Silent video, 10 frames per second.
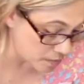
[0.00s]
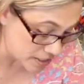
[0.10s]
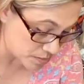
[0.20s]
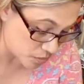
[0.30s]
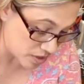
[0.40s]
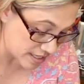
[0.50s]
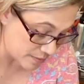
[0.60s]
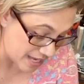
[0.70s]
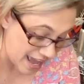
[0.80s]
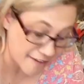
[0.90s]
much more than
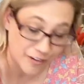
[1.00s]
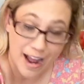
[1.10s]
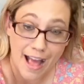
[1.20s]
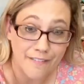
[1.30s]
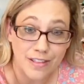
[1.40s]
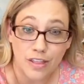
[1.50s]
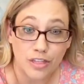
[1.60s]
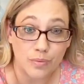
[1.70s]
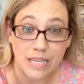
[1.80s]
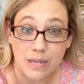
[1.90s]
we ever have in the
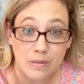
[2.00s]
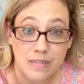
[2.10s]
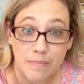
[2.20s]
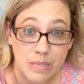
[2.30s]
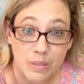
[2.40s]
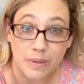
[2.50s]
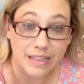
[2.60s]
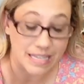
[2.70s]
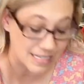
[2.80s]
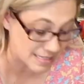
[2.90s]
3 years I've been
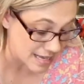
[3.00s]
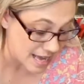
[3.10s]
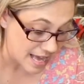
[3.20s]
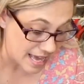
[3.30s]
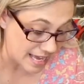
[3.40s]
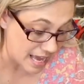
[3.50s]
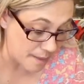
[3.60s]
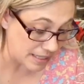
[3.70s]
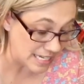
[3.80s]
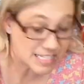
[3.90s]
doing this. I
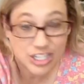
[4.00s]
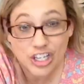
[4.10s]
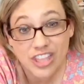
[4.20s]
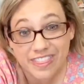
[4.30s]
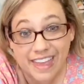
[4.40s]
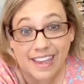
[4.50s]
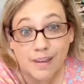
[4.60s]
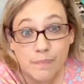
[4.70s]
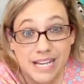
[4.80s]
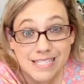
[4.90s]
mean, it's a good thing
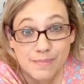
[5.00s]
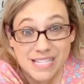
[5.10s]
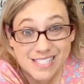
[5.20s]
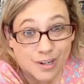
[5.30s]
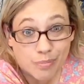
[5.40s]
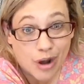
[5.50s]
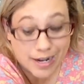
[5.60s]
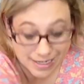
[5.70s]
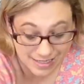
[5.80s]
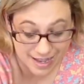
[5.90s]
because it means that our products